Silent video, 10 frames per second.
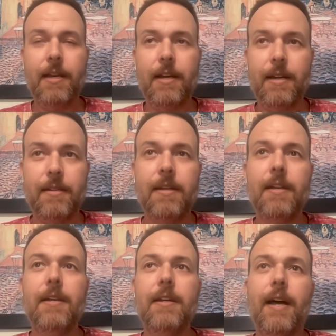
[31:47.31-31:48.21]
uh,
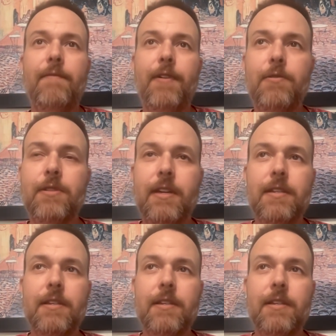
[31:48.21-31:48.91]
I felt this.